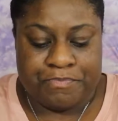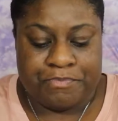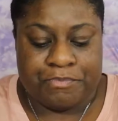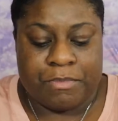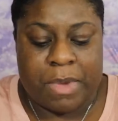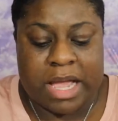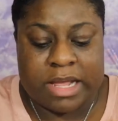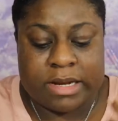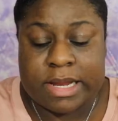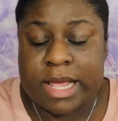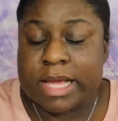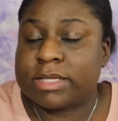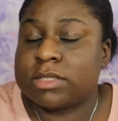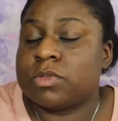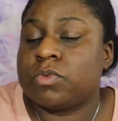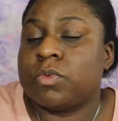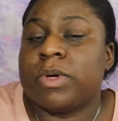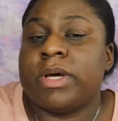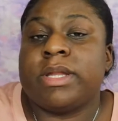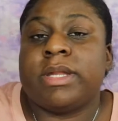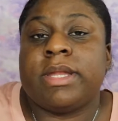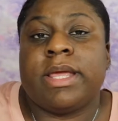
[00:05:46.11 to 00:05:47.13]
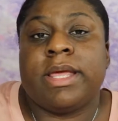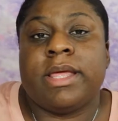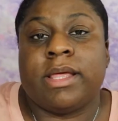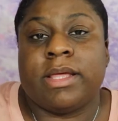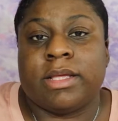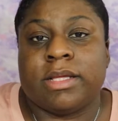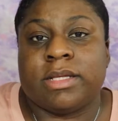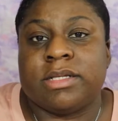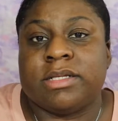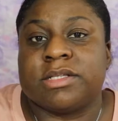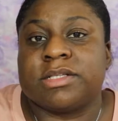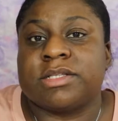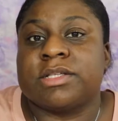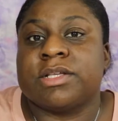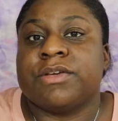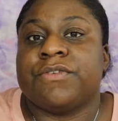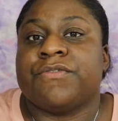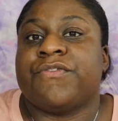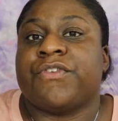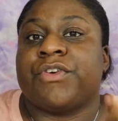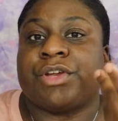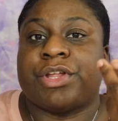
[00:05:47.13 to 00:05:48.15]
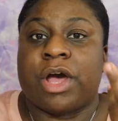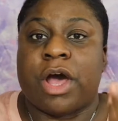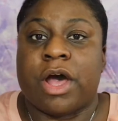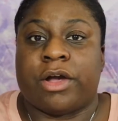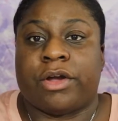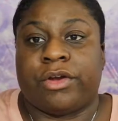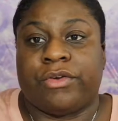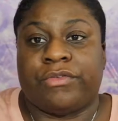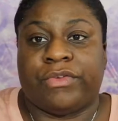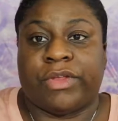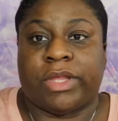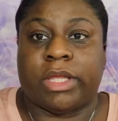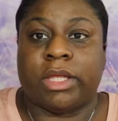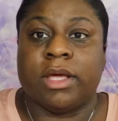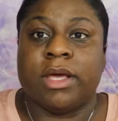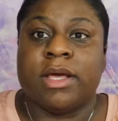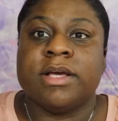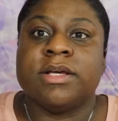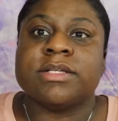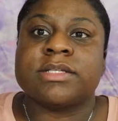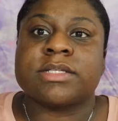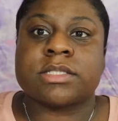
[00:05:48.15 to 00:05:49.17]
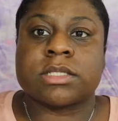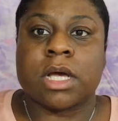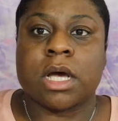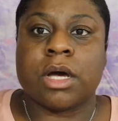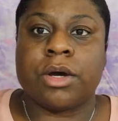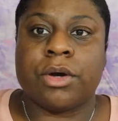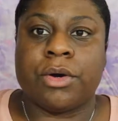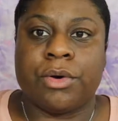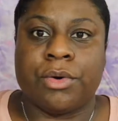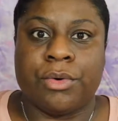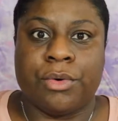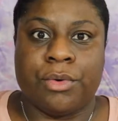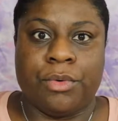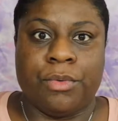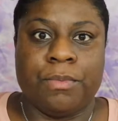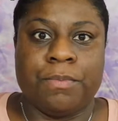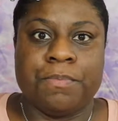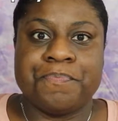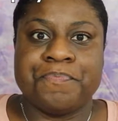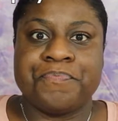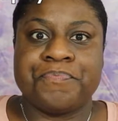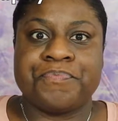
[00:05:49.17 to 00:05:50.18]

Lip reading: My next one is photography. So